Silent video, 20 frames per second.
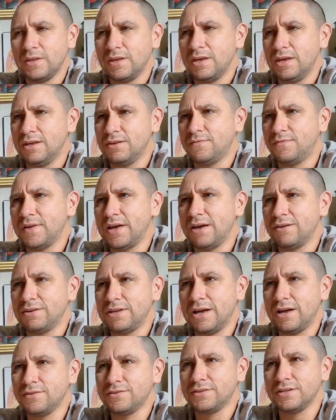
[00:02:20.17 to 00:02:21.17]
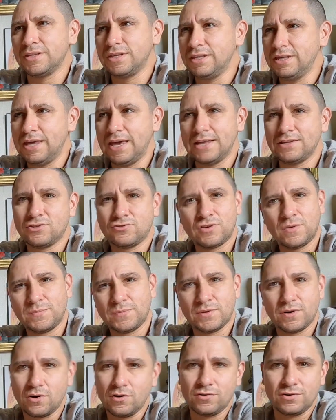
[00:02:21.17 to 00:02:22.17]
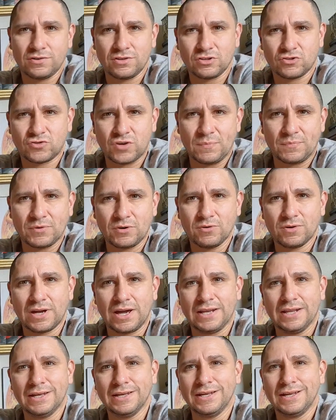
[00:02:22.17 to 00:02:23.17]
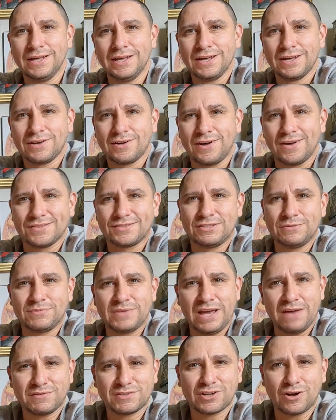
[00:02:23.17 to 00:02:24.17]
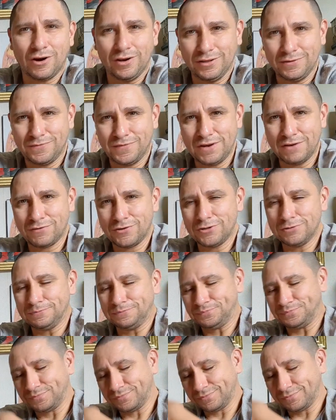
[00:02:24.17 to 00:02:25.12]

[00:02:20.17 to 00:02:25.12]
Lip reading: and found out that he had strep throat, and the strep throat kind of caused him to have scarlet fever,